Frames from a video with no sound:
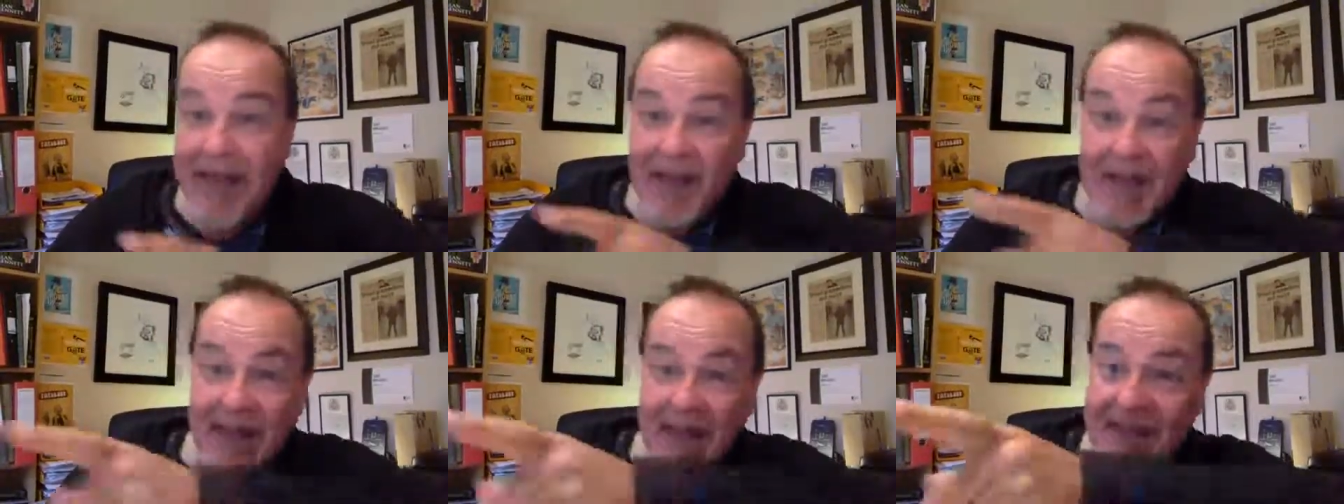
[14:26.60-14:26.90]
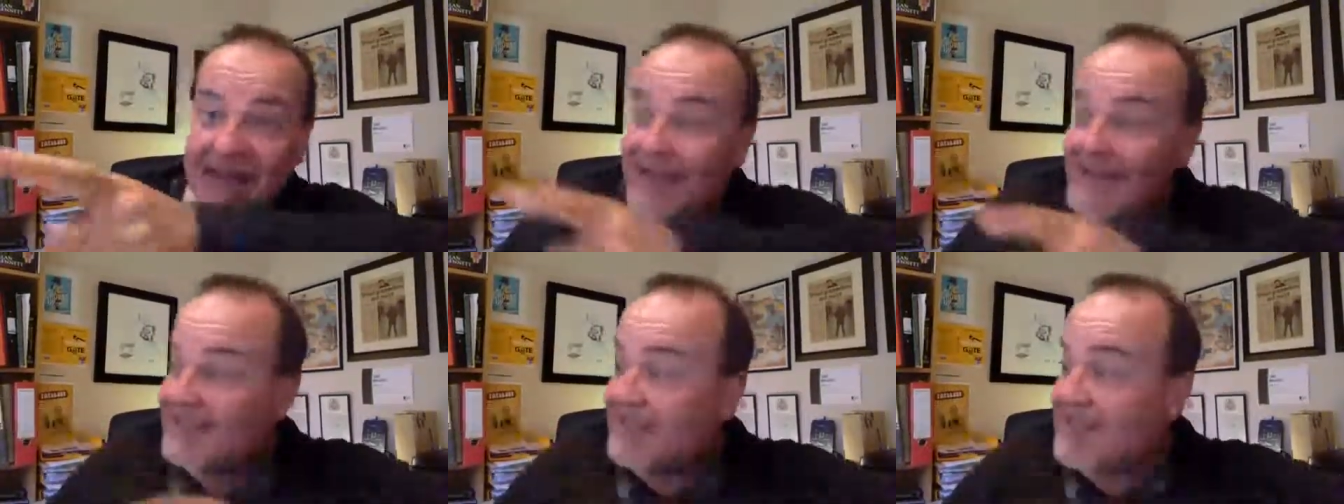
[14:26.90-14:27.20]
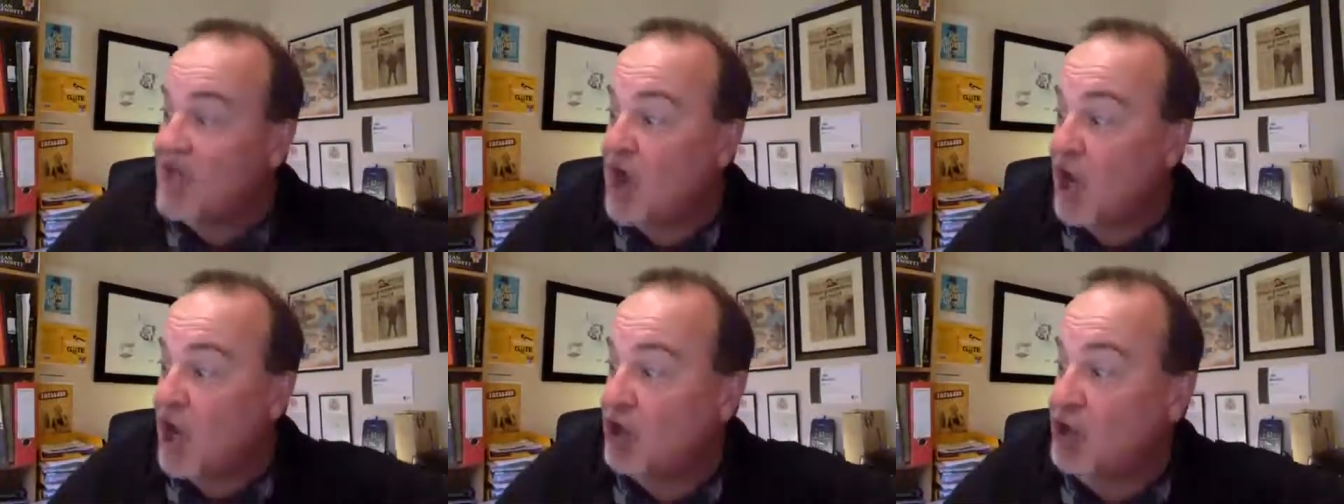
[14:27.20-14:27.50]
And that's
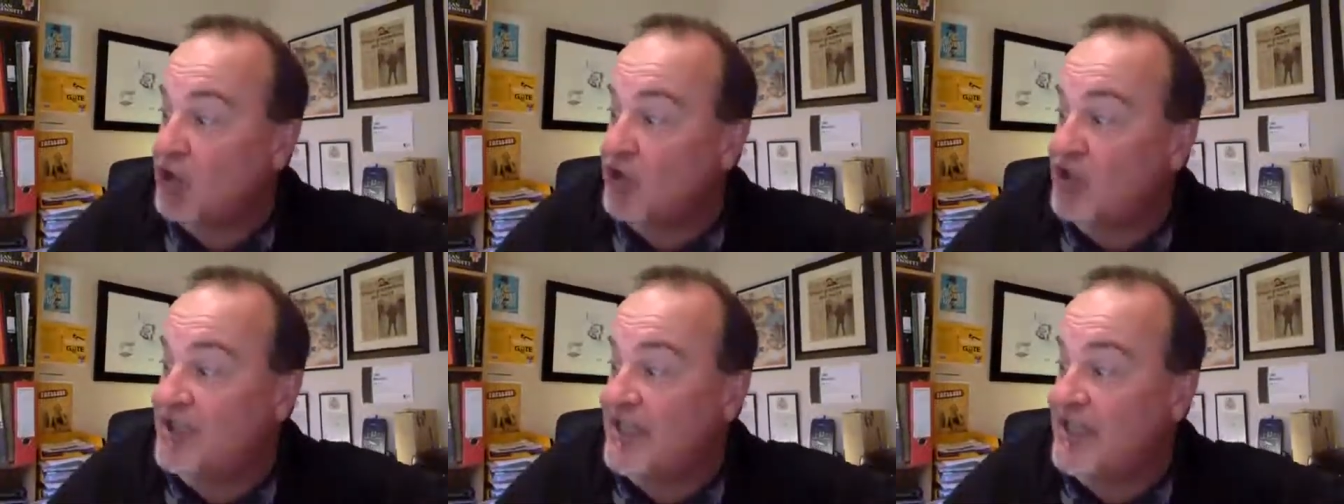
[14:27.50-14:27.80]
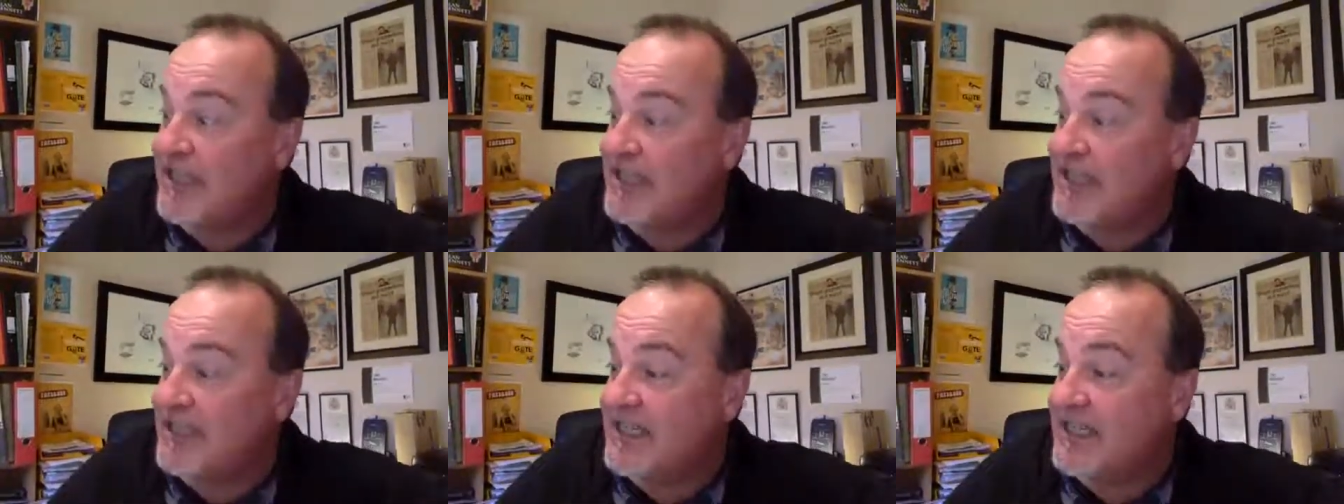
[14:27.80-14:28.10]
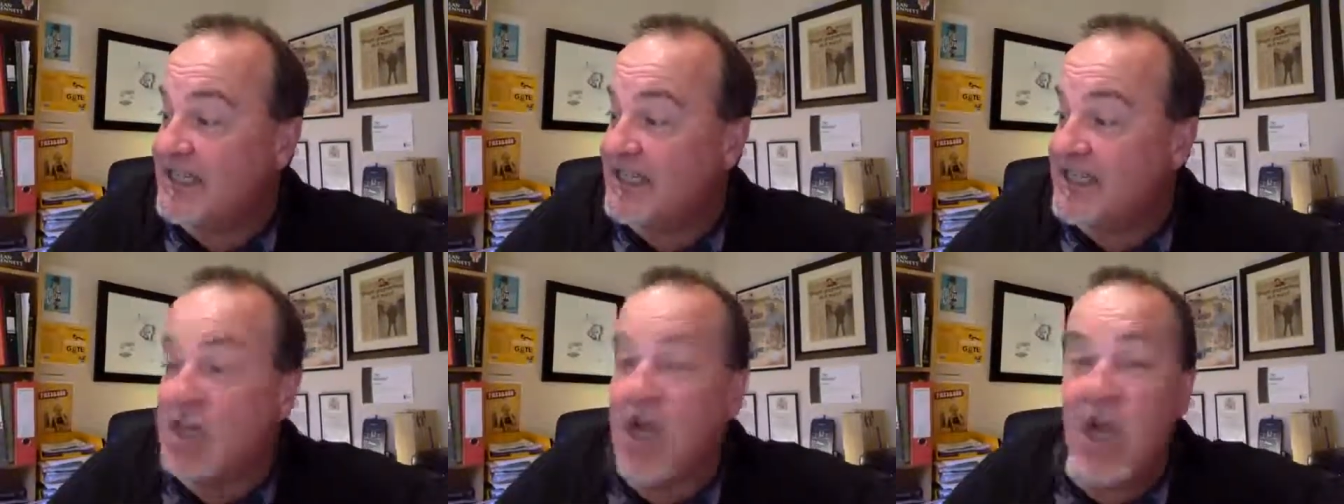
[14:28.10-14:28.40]
the RUC
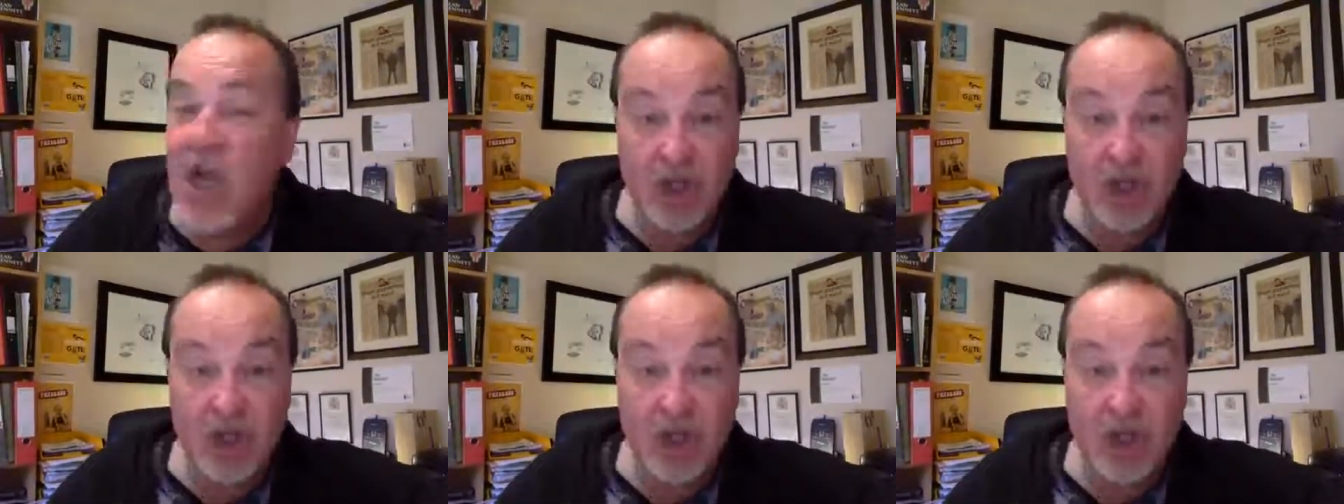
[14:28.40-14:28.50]
station.